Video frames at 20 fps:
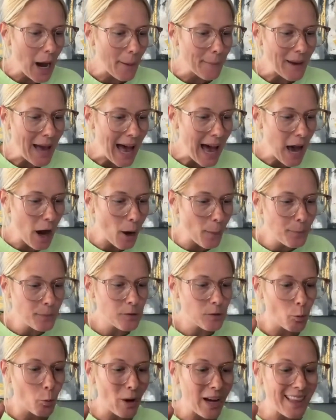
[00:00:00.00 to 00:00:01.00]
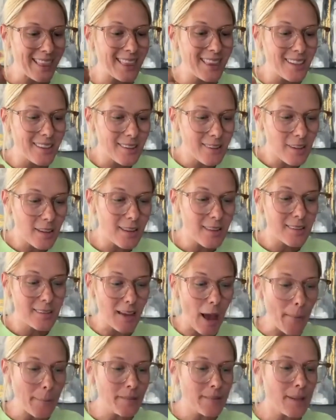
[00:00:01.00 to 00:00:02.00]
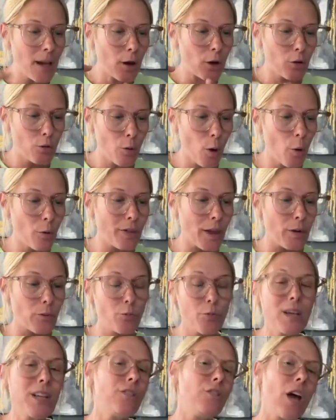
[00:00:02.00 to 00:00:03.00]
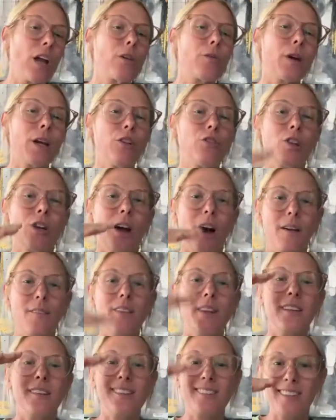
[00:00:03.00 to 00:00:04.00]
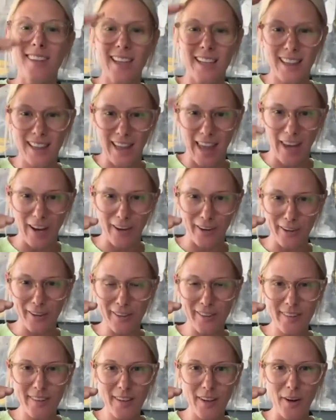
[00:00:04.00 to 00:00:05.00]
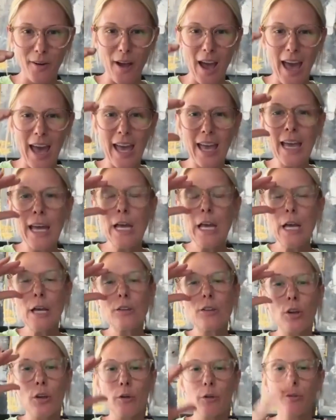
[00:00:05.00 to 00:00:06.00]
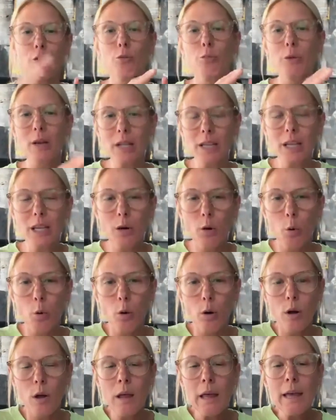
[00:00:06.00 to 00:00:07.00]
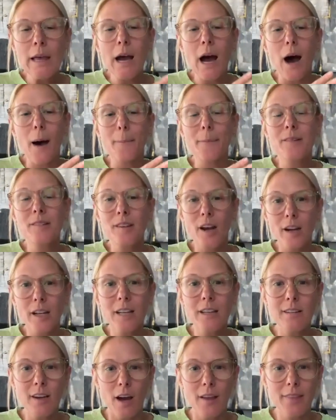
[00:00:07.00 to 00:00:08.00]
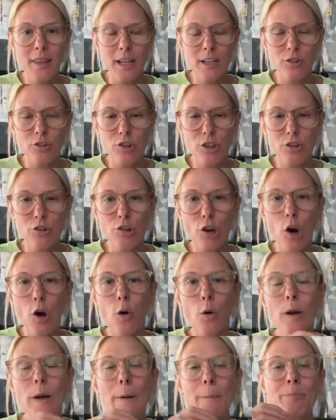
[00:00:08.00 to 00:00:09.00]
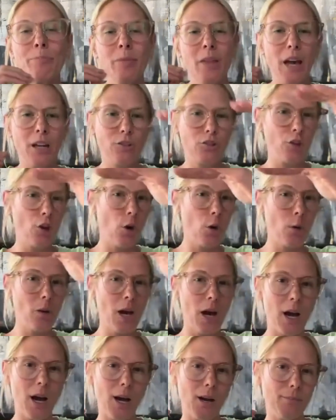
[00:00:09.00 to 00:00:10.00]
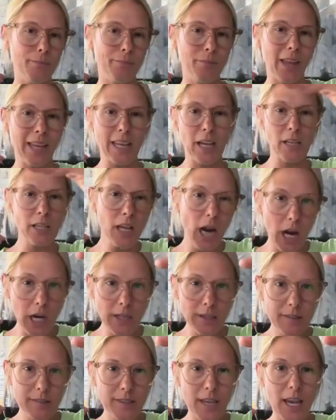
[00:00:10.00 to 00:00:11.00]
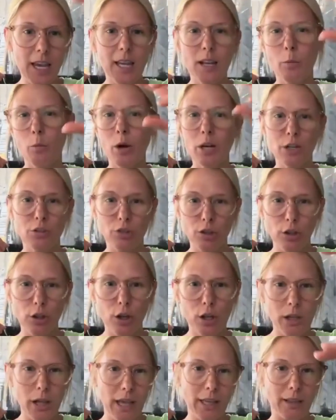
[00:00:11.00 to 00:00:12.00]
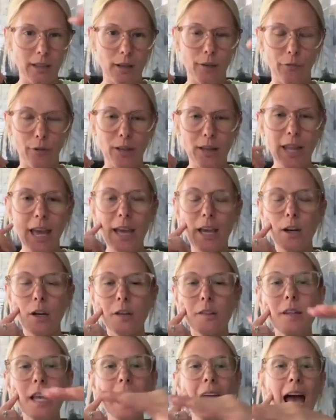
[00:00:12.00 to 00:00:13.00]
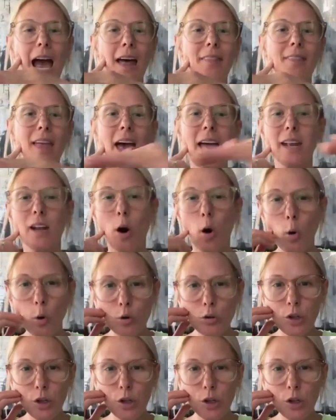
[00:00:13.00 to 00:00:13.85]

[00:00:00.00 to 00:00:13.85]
helps with the stem cell growth and regeneration of the skin layers. Okay, so there was a really cool study done that she showed like a young skin and what it should look like, the different layers, and then